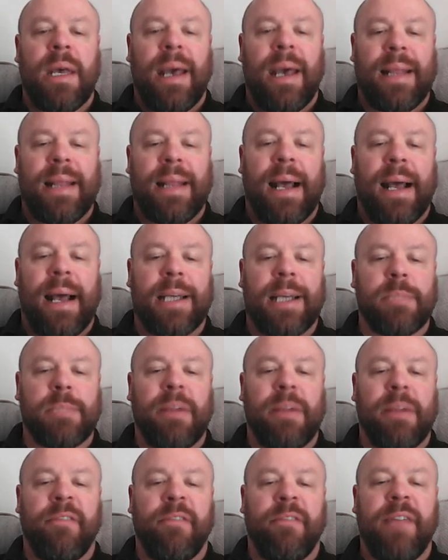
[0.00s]
and that has
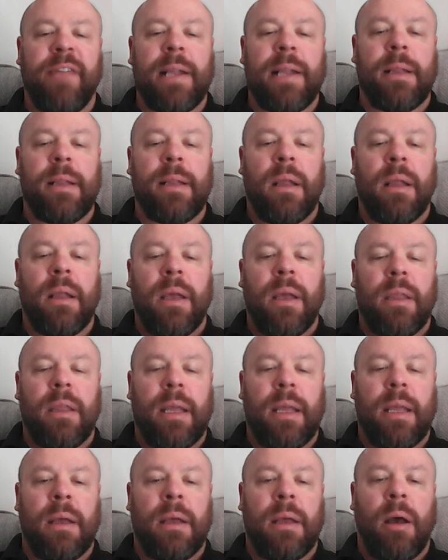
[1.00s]
been feeding
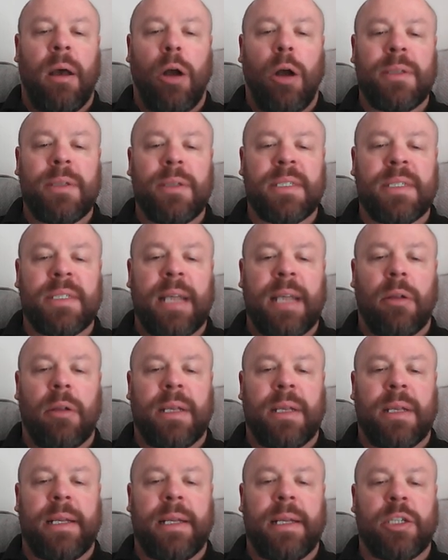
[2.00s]
the unsettled
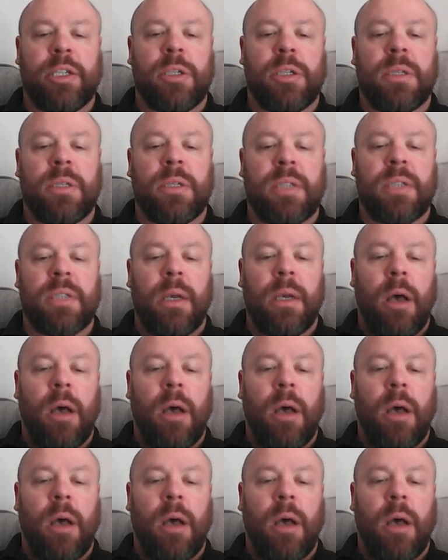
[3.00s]
conditions